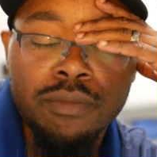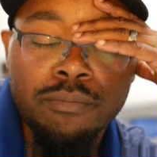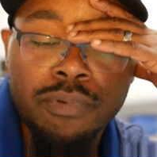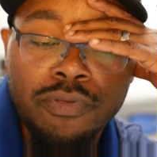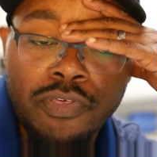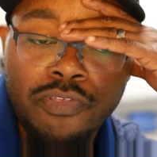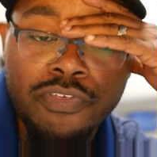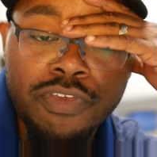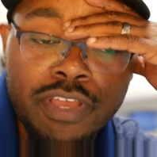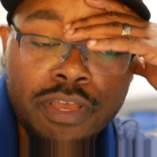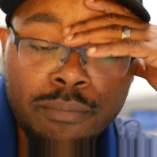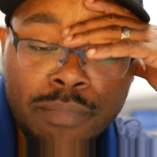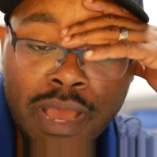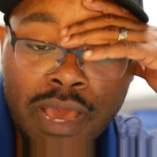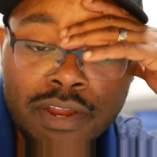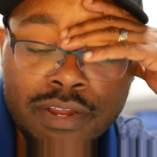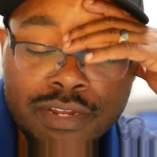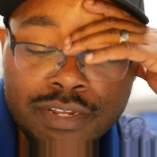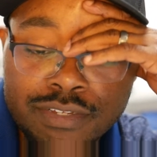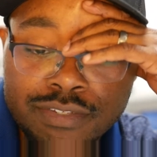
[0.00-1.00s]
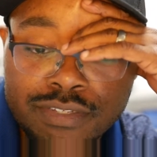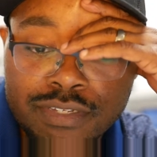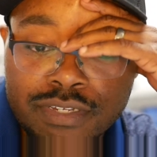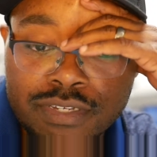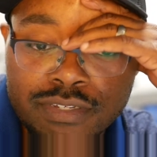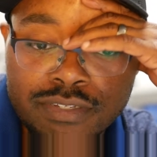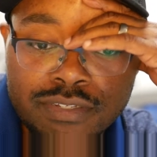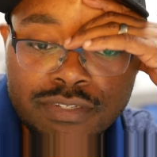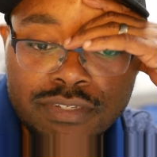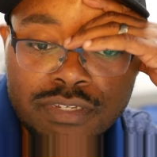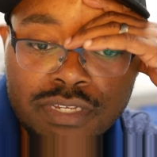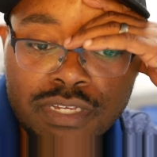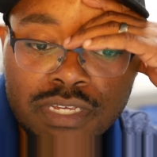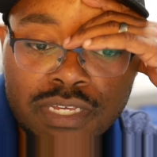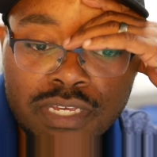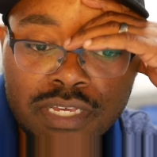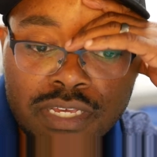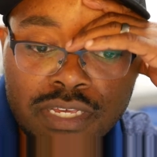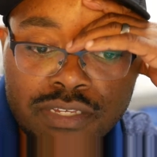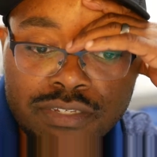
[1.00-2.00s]
But the thing about it is this,
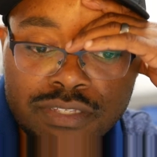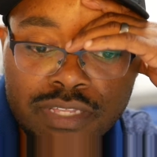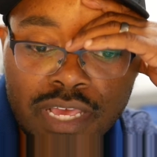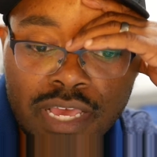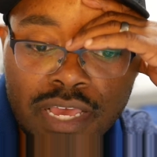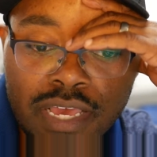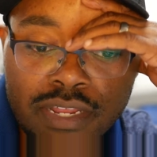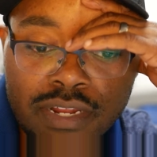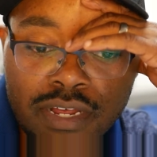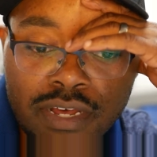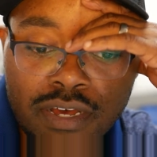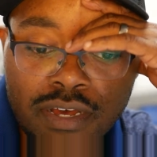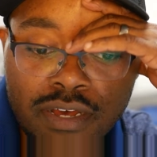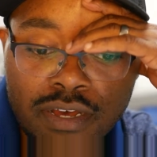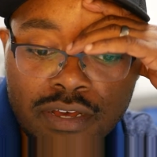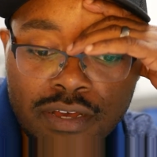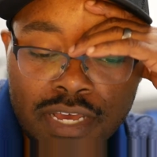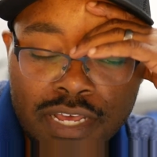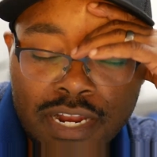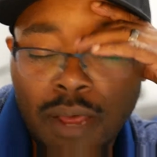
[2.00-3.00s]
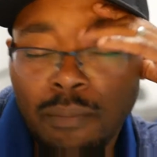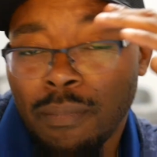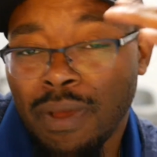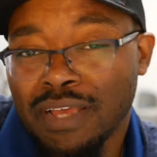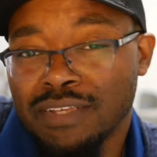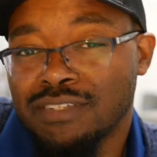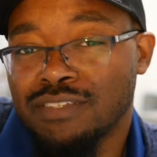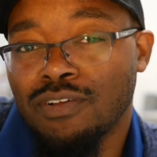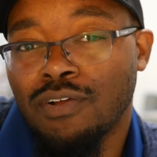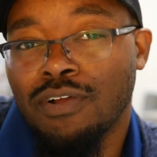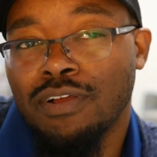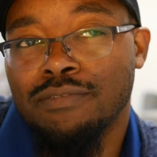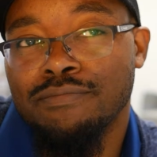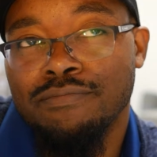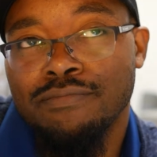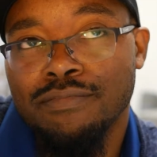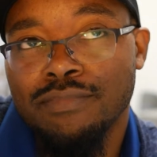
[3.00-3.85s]
is that, and I might start